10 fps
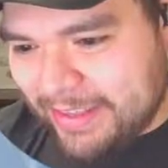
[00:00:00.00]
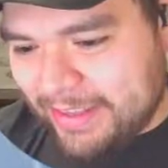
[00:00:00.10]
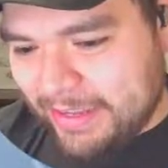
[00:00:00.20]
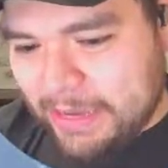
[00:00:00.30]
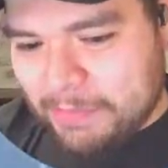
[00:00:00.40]

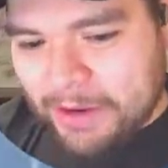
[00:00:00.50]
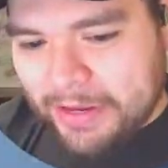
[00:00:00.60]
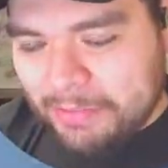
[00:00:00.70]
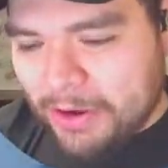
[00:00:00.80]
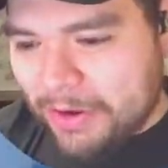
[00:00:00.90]
Keep going,
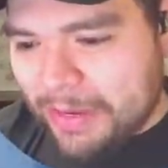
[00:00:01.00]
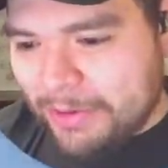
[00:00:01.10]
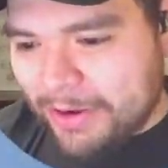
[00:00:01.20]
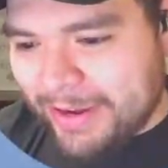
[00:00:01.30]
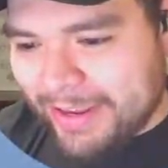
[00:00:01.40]
keep going, keep
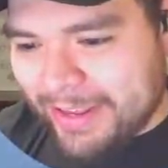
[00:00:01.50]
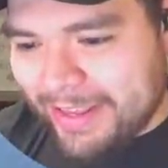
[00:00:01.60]
going.